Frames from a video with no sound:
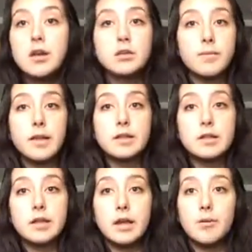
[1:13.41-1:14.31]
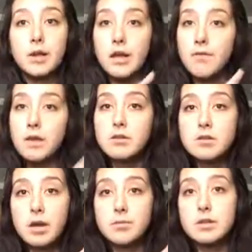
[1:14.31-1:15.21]
So basically, if these two
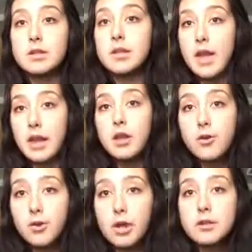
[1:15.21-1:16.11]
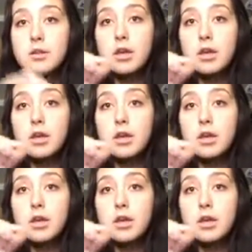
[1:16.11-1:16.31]
substances can increase